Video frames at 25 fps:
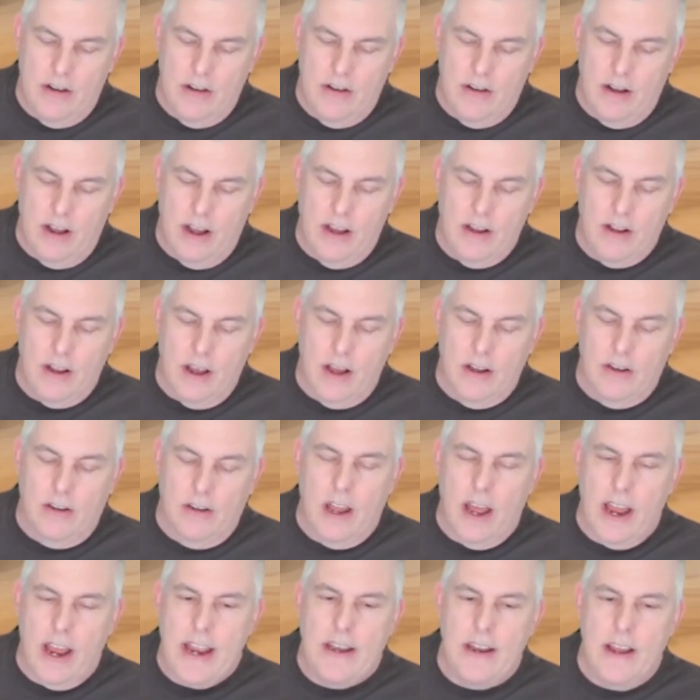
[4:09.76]
a
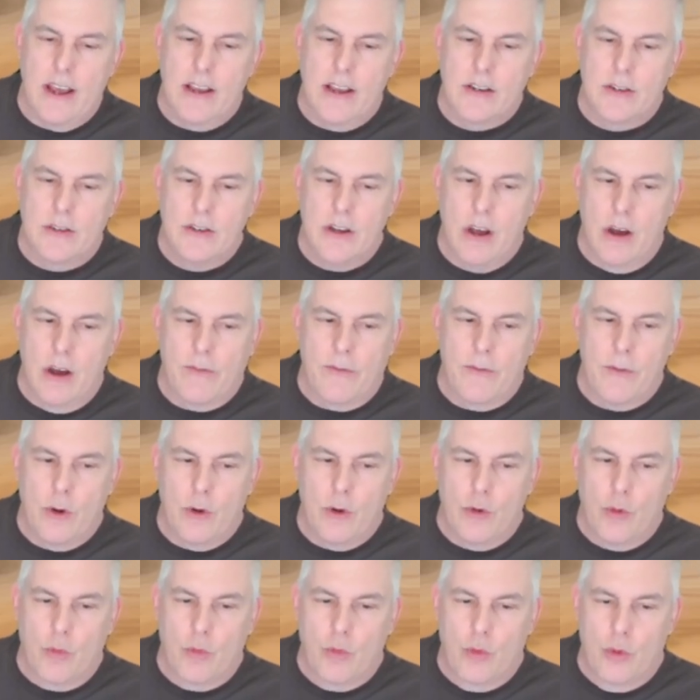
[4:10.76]
light as enough
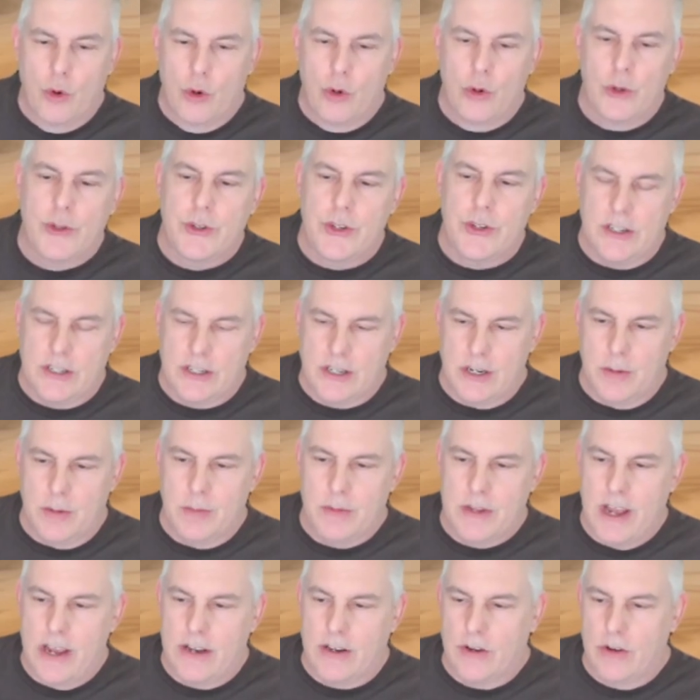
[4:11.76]
rule system
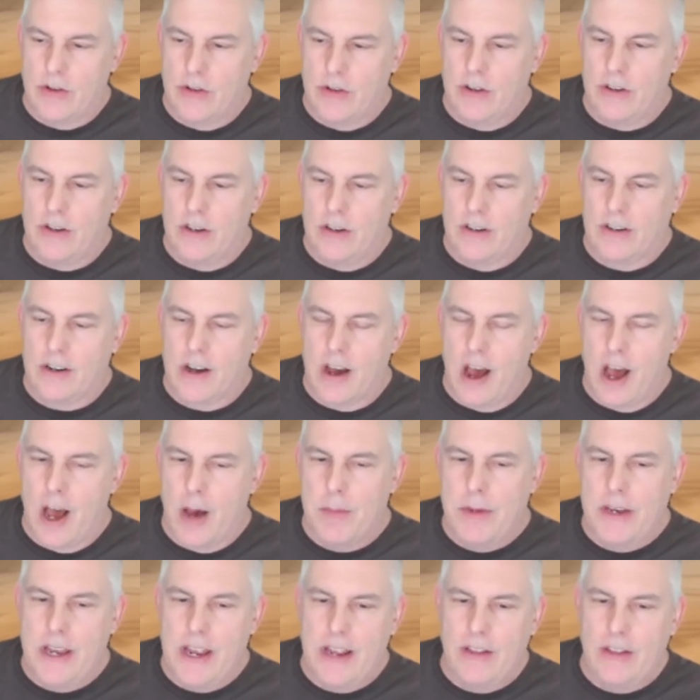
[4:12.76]
that could
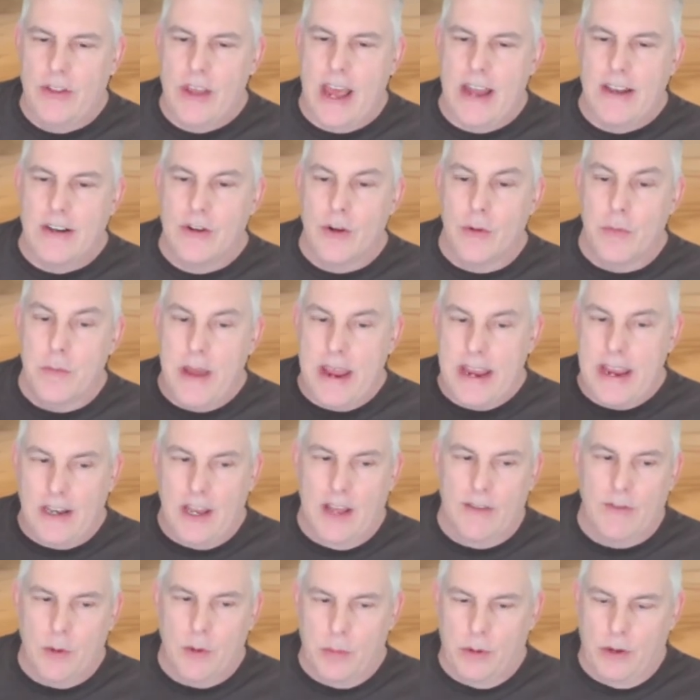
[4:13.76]
accommodate that domain
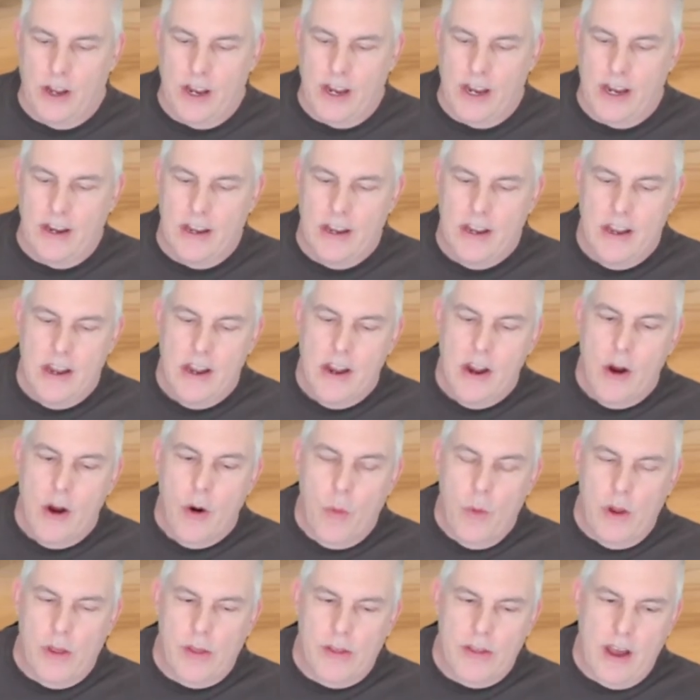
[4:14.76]
level play
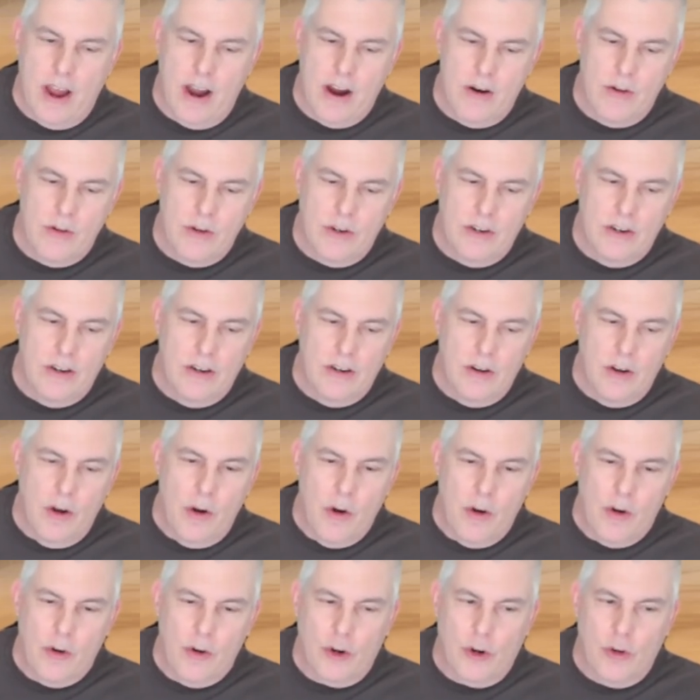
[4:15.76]
without
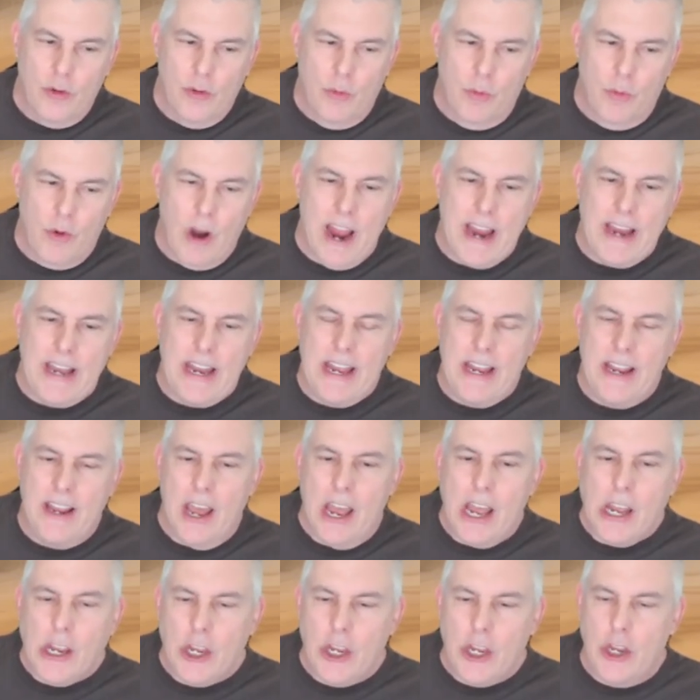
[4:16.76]
writing
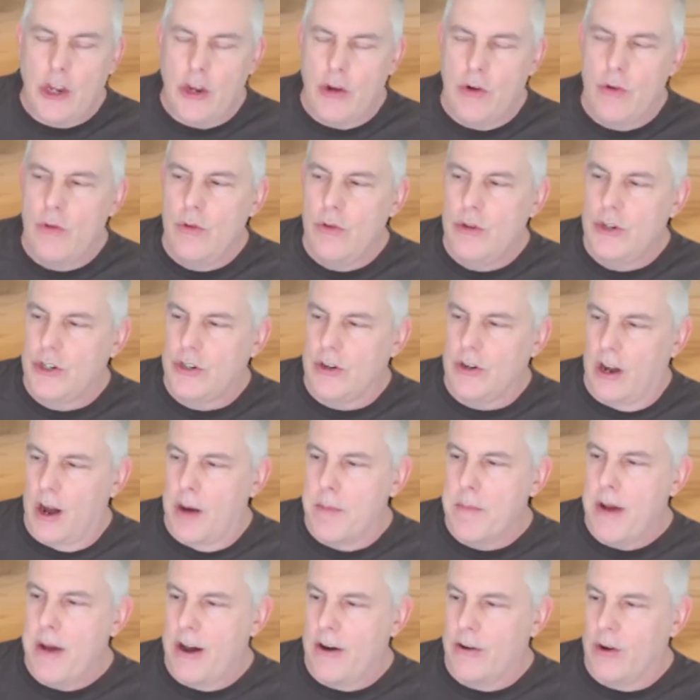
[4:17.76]
a huge
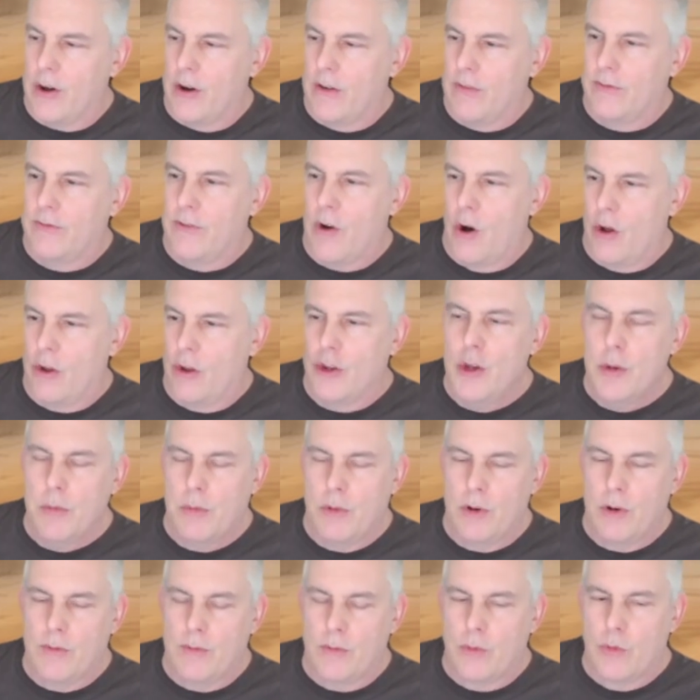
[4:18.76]
amount of volume
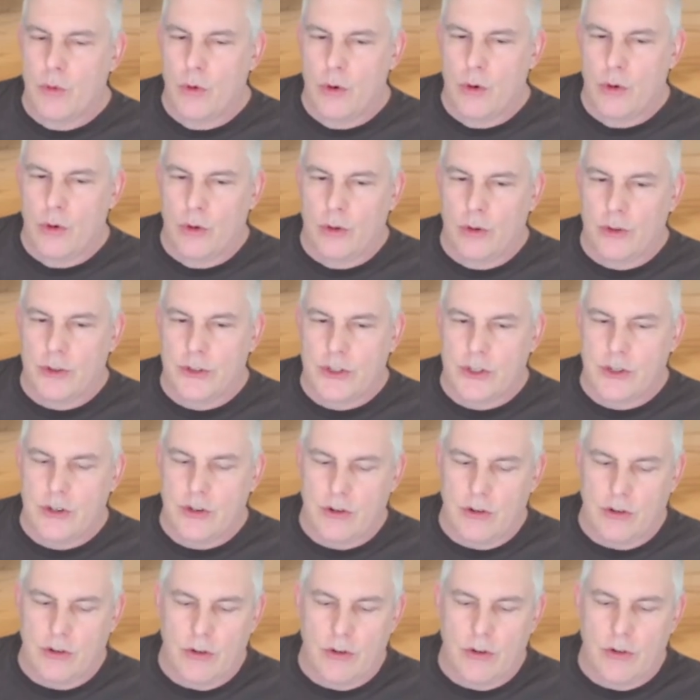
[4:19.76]
of rules
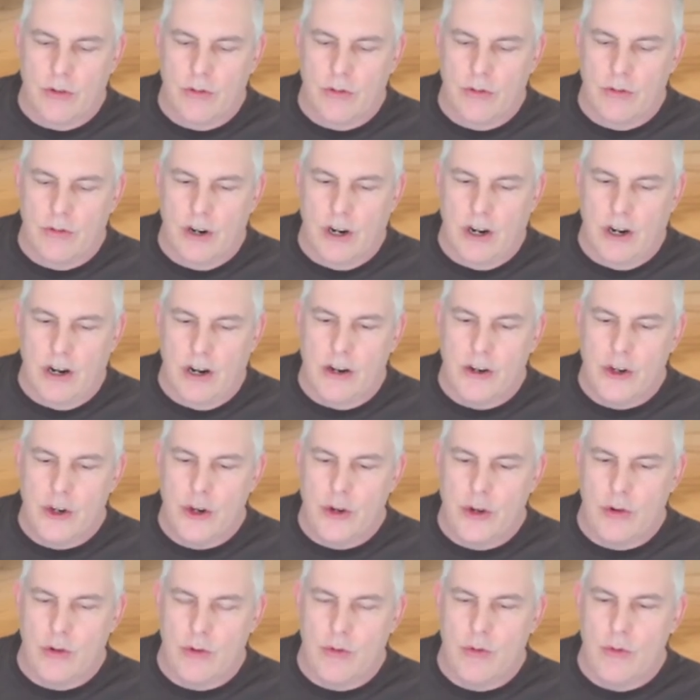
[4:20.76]
to
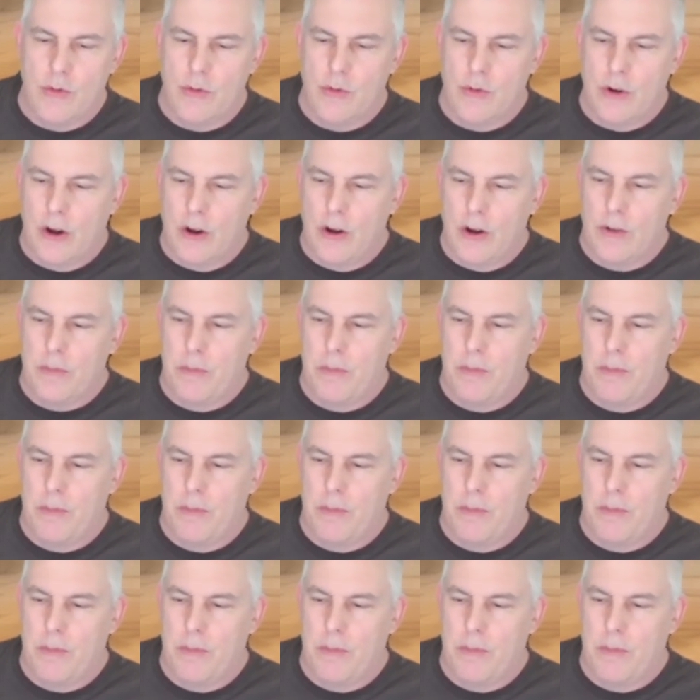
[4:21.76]
do